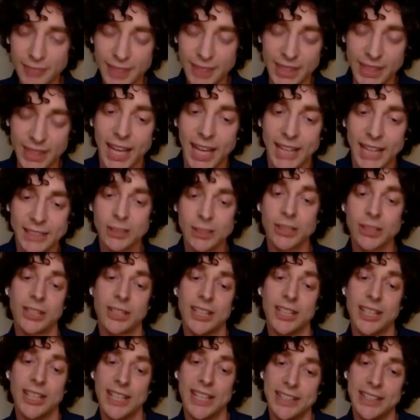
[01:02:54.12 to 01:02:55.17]
it's not
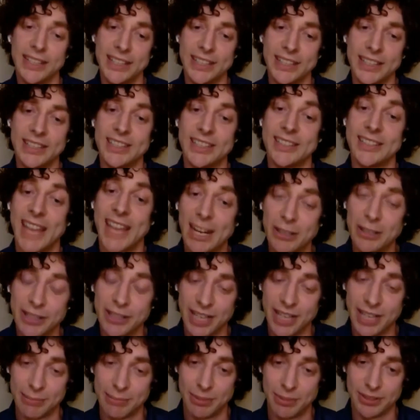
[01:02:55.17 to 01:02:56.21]
clear that the deterrent
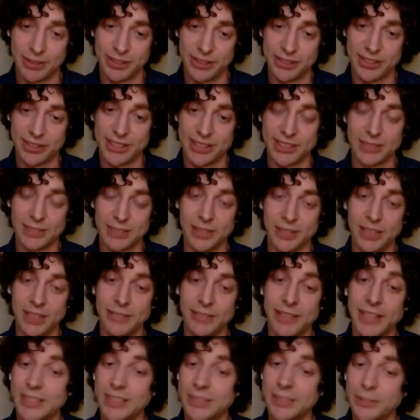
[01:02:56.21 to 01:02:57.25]
hypothesis is very
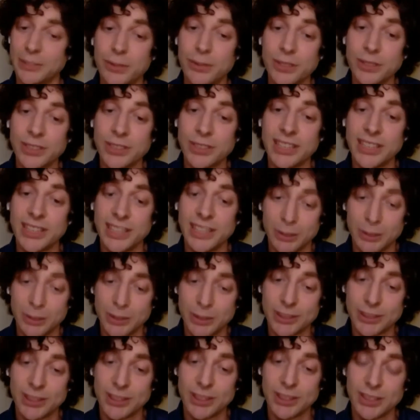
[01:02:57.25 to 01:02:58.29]
effective. Of course, there are
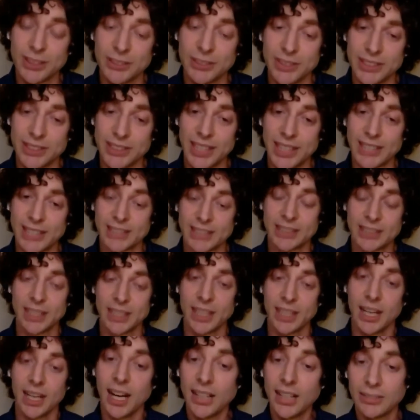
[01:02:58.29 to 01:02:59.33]
also lots of insects that
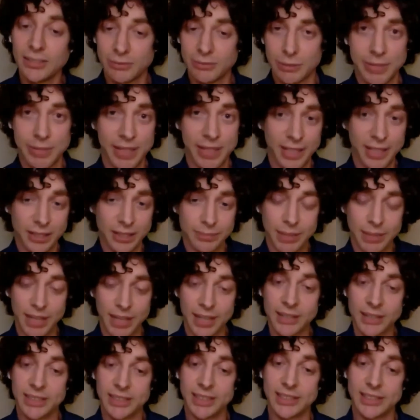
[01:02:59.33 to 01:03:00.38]
aren't repelled by
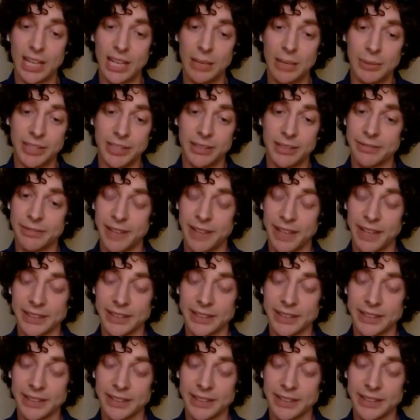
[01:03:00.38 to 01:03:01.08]
psilocybin and in fact